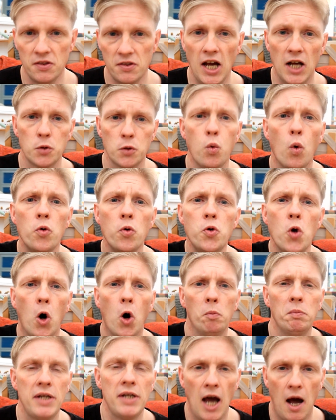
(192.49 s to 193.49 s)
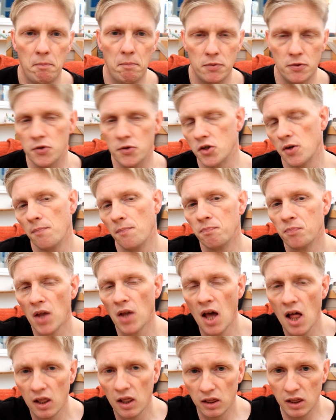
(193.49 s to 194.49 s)
That's what normally happens.
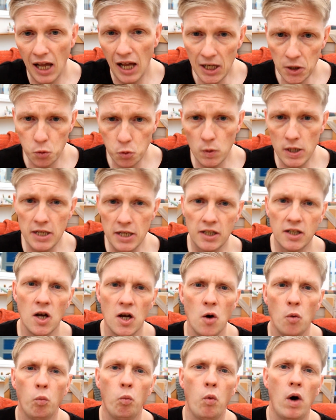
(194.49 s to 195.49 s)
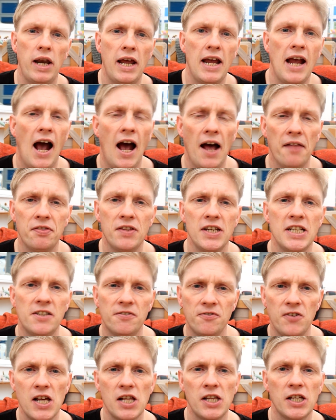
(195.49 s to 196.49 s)
Last week, when I had
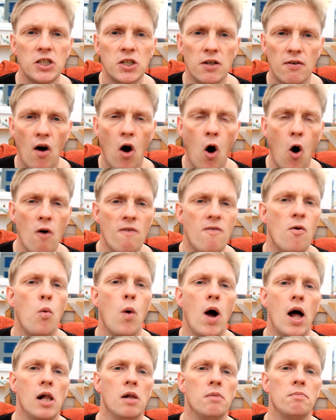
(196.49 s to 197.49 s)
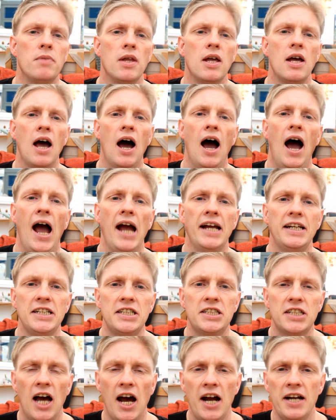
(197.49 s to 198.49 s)
these feelings of overwhelm, I
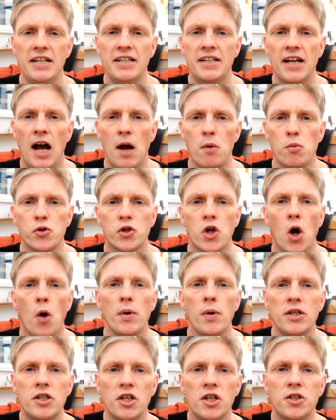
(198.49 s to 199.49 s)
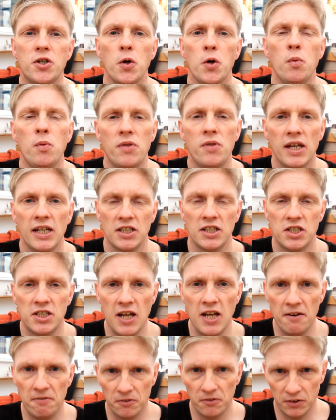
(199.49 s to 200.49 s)
decided I was going to do things
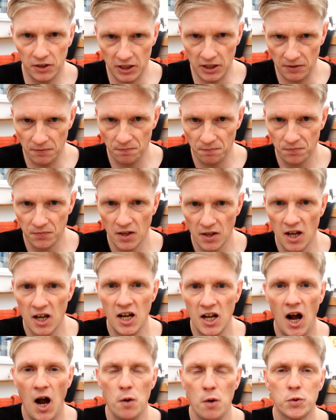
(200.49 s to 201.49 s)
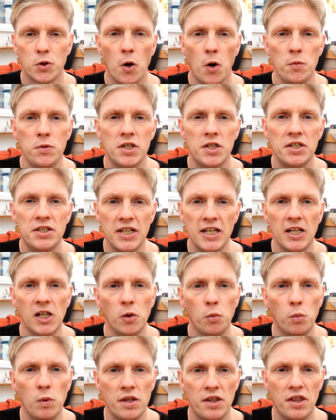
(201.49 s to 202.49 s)
differently. I was going to
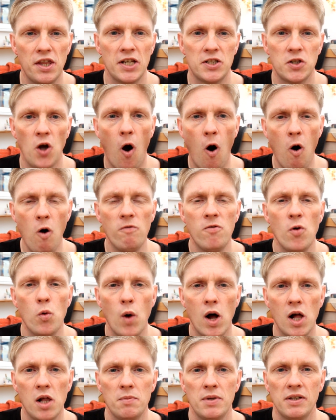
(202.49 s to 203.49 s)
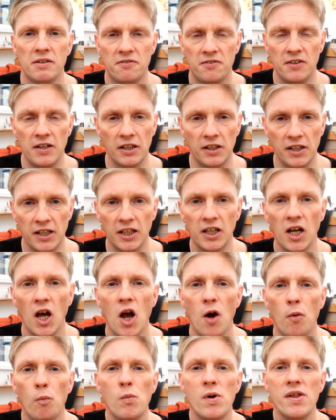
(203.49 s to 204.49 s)
deal with this overwhelming feeling
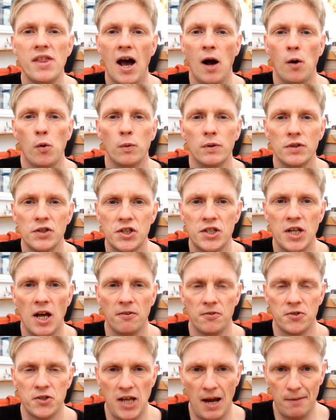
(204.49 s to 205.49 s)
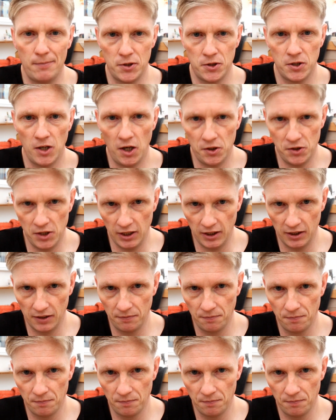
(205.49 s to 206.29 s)
without self-sabotaging.